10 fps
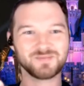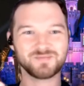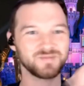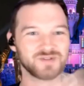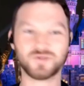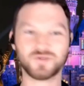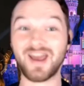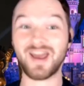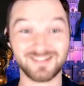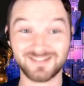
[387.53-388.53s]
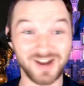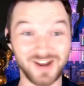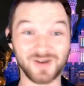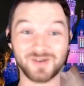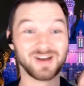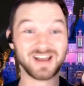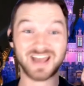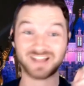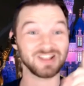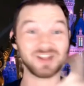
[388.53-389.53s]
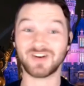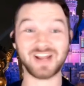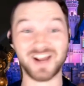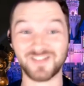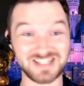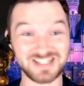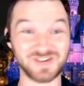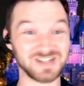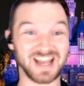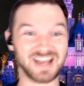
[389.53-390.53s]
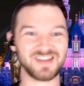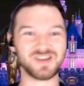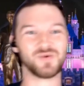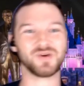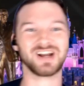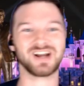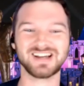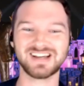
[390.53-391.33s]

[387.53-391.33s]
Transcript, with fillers: sweat, you know, literally every single day that you work.